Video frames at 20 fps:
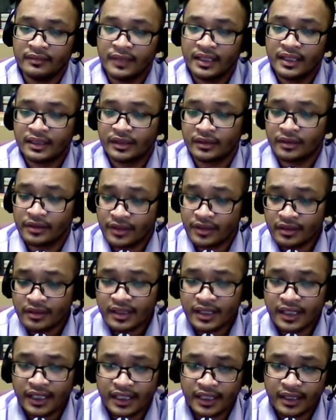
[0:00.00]
So
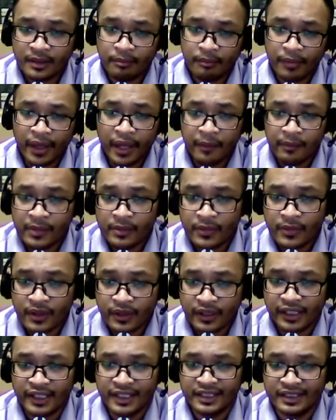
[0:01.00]
usually the bad memory
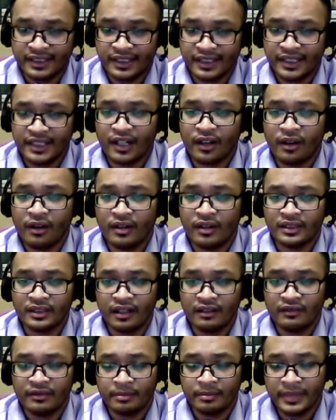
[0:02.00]
is leading cause
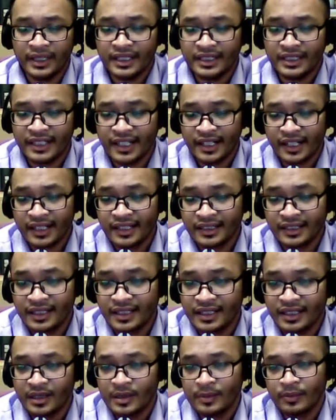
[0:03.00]
of mysterious
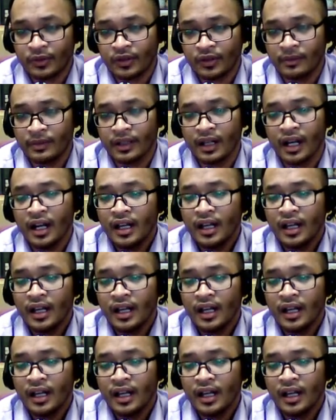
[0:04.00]
system problem.